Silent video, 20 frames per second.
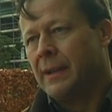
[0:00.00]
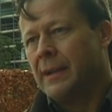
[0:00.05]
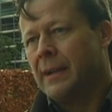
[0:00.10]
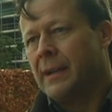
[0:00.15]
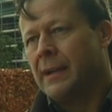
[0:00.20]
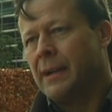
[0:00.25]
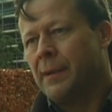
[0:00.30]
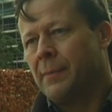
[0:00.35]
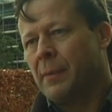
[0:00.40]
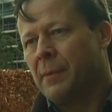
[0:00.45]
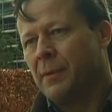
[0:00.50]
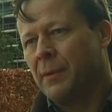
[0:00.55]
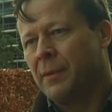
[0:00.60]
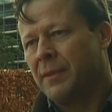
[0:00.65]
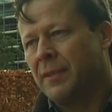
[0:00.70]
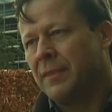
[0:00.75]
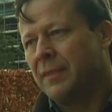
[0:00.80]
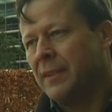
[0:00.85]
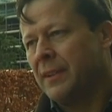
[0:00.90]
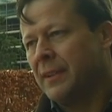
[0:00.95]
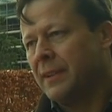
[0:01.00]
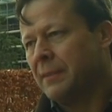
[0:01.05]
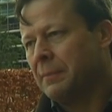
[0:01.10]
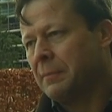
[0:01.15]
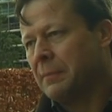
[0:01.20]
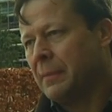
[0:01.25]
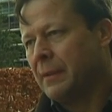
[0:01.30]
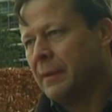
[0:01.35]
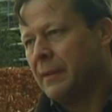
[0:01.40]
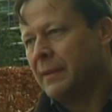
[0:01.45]
Um, I want to see
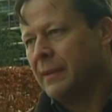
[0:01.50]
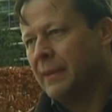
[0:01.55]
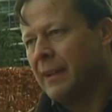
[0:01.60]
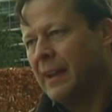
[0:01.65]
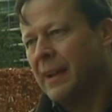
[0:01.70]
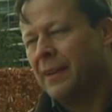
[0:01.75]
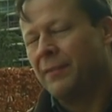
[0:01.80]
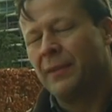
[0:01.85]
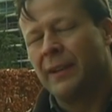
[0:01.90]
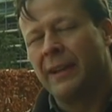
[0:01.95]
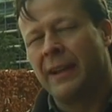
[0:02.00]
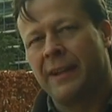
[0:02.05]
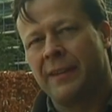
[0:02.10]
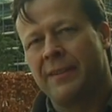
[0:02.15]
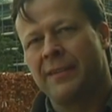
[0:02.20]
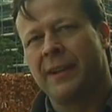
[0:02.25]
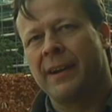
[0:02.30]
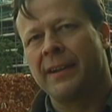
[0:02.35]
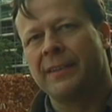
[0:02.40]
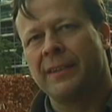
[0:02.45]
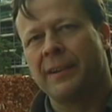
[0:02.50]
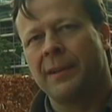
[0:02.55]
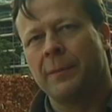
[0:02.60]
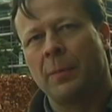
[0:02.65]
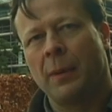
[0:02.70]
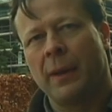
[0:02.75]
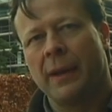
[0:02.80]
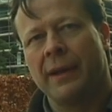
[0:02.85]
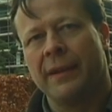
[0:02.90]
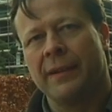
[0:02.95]
a lively and exciting
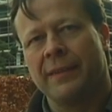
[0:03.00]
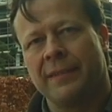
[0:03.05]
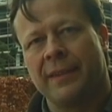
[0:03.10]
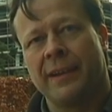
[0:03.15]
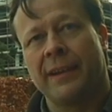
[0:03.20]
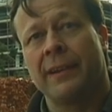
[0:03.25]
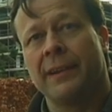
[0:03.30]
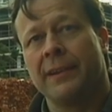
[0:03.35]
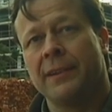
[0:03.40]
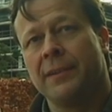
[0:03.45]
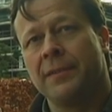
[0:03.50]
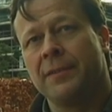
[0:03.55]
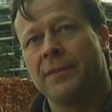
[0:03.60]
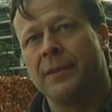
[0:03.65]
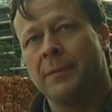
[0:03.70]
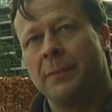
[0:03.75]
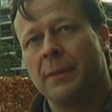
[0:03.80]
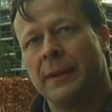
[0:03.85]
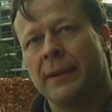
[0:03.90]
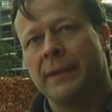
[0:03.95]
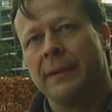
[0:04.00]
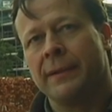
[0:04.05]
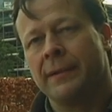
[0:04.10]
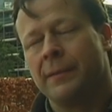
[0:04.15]
place like it used to be.